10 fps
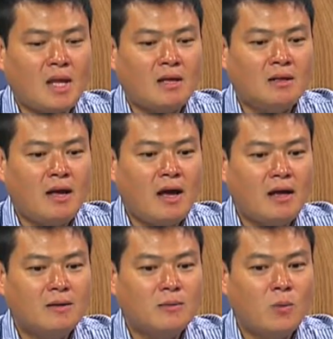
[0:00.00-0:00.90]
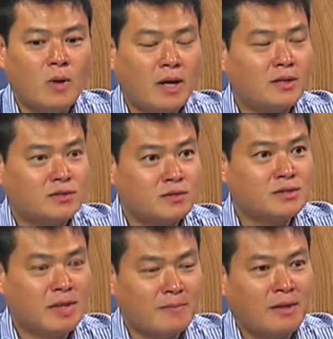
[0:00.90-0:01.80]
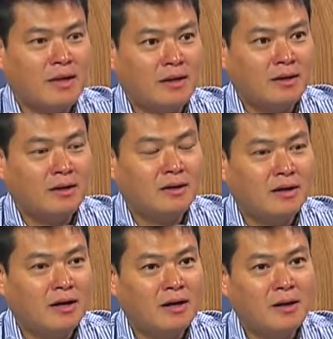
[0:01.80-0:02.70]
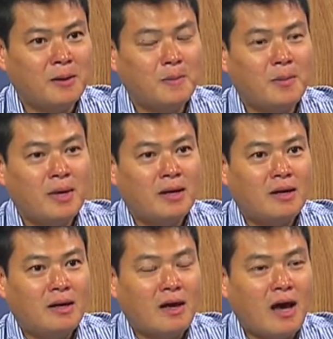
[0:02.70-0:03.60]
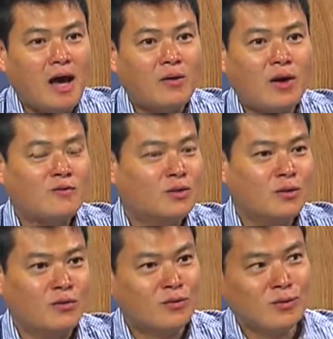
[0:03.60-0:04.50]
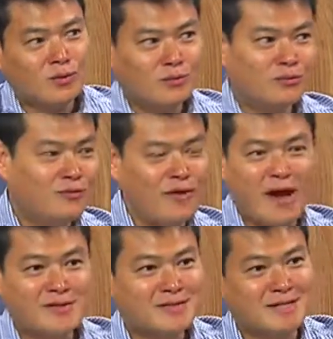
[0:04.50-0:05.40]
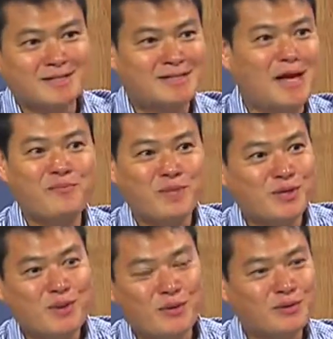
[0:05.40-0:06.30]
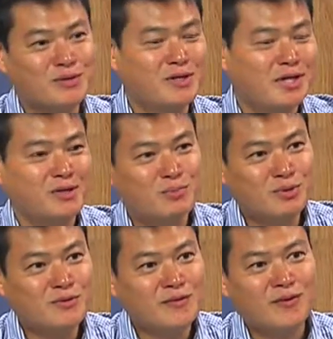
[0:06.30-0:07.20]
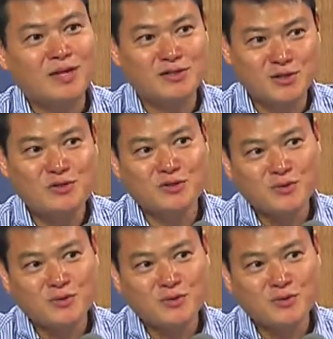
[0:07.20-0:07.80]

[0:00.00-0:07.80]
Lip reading: That when I do something, I don't have to go through 5, 6, 10 people to get approval. That's usually